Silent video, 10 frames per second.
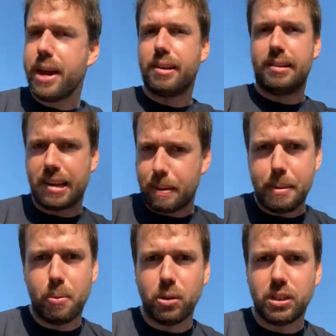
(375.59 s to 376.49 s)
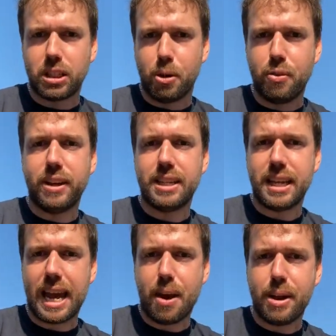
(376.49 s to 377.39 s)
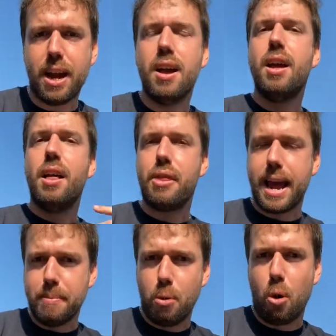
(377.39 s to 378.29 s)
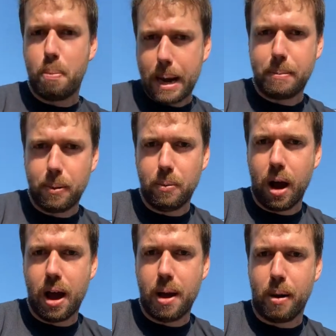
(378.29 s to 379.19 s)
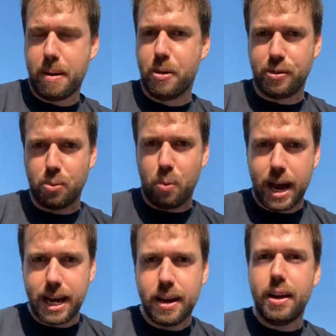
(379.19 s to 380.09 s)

As less people wanted to move into the area, then more people might have moved away.